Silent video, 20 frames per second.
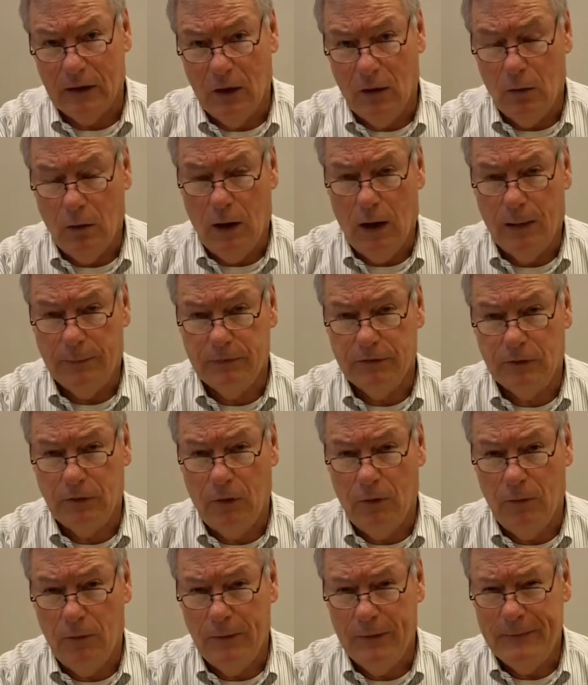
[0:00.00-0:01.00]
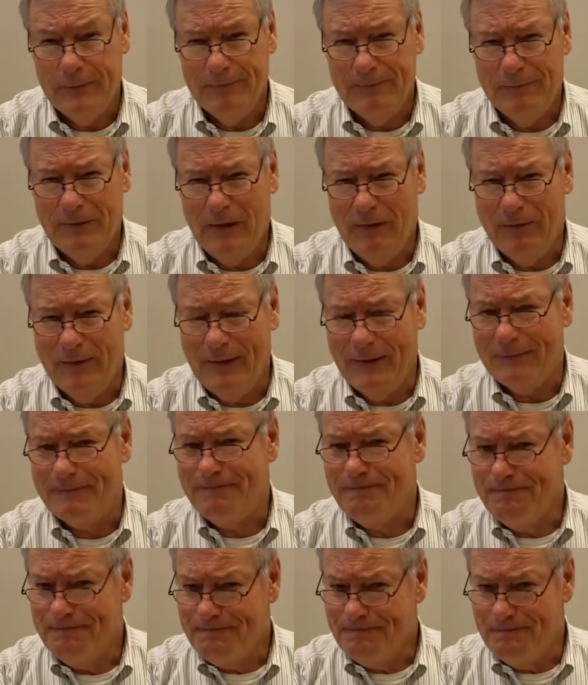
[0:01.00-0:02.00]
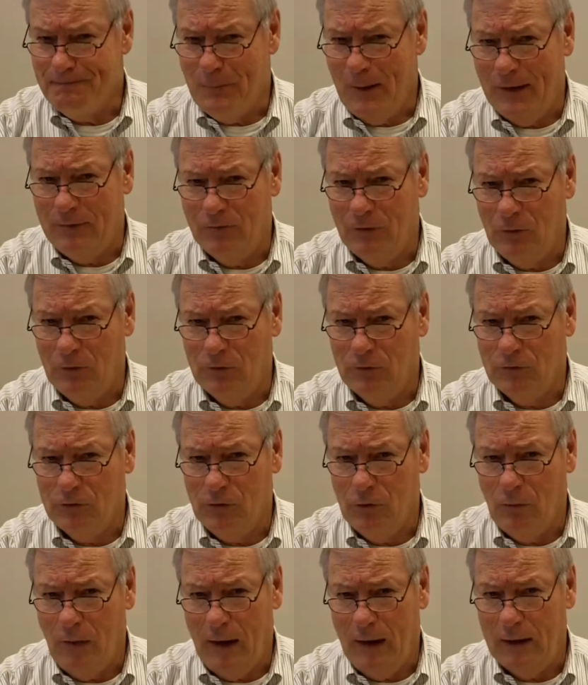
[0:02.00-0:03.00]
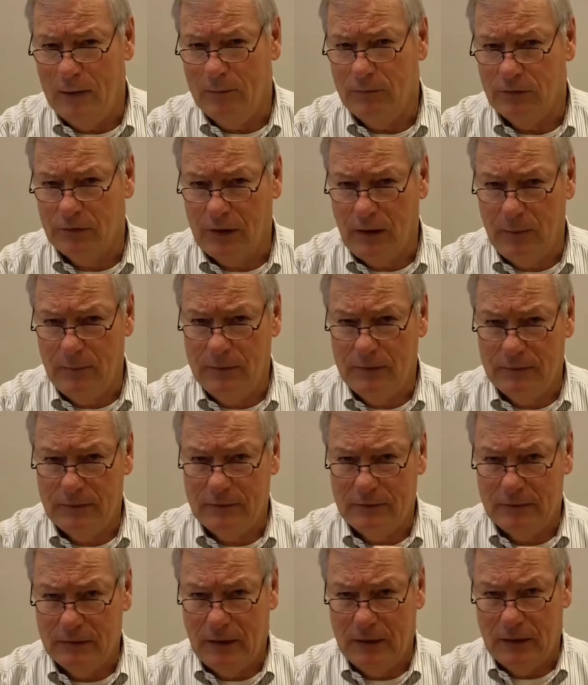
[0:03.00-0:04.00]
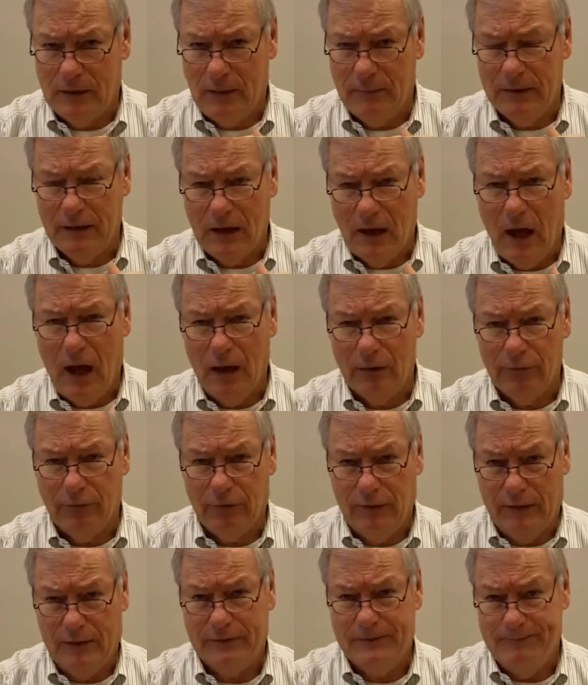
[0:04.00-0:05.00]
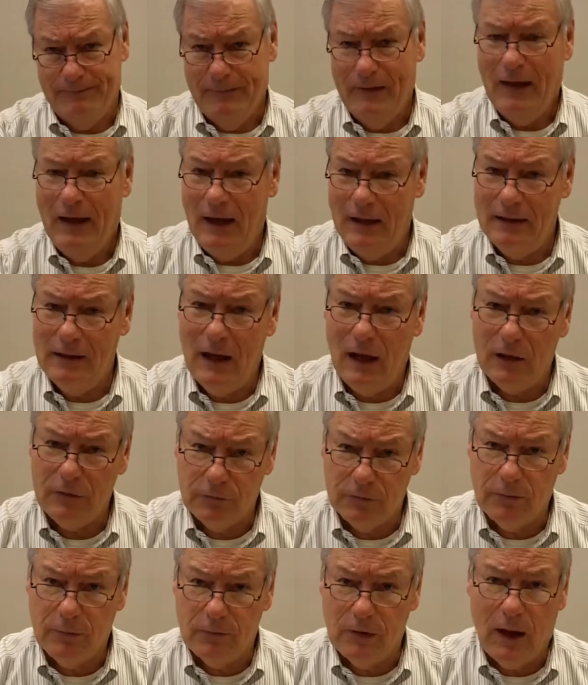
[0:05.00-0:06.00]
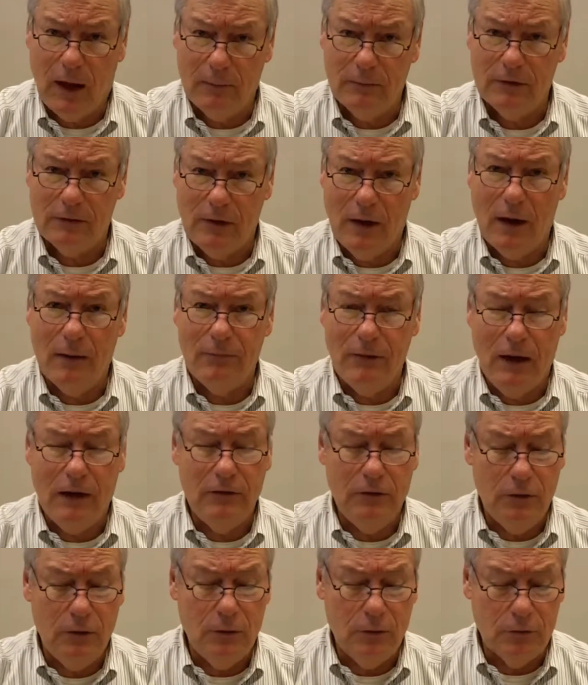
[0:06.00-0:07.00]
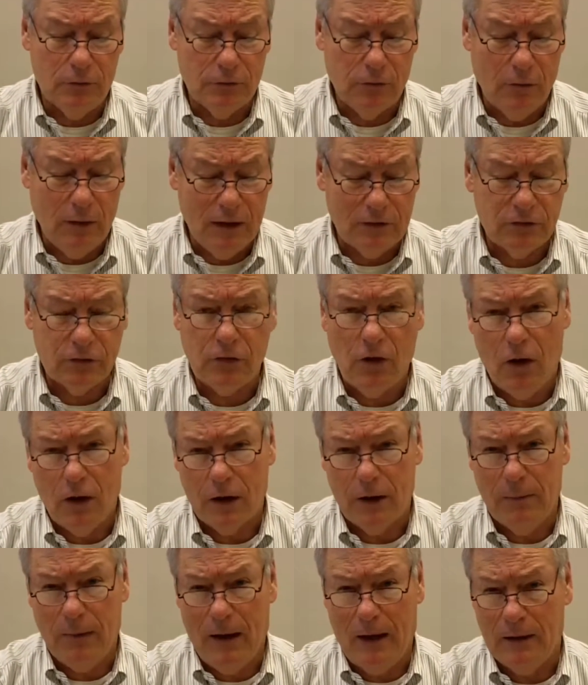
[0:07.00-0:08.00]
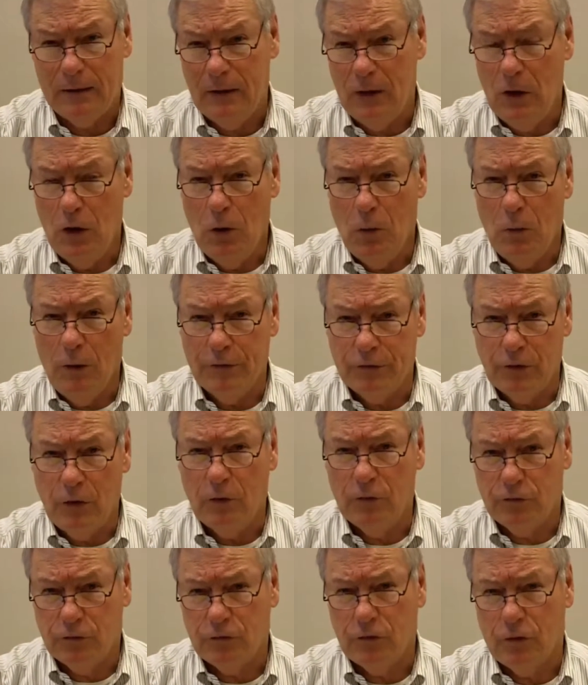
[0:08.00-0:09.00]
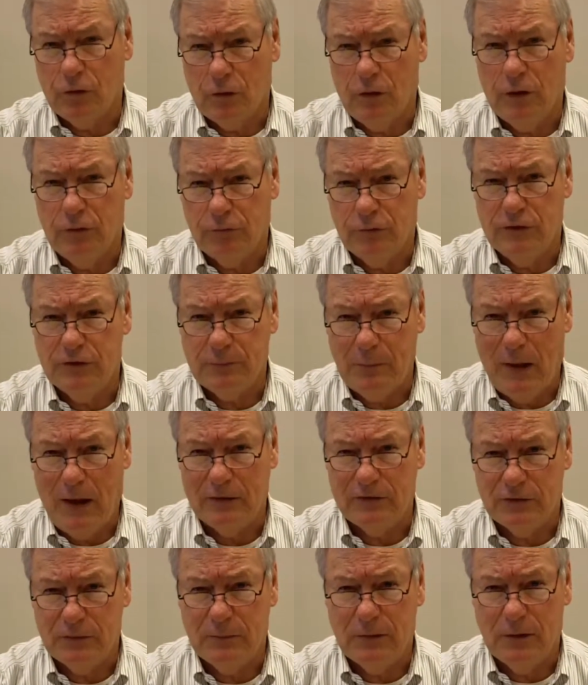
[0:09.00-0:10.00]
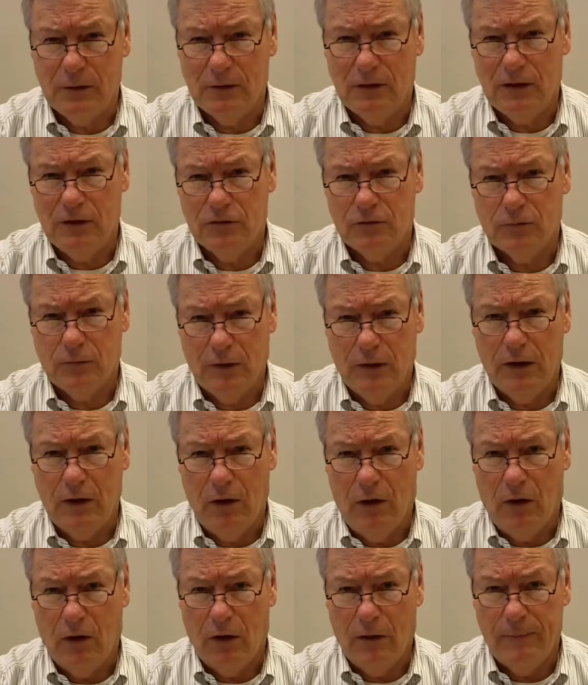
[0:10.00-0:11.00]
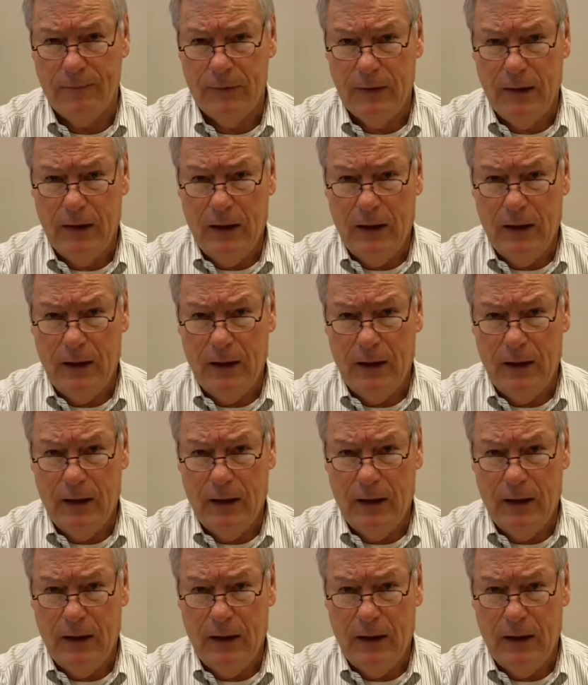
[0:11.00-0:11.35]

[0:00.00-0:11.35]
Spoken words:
that co-op. So you think, might those two items come in conflict? And yes, from time to time they do. So let's talk about what those circle of responsibilities really are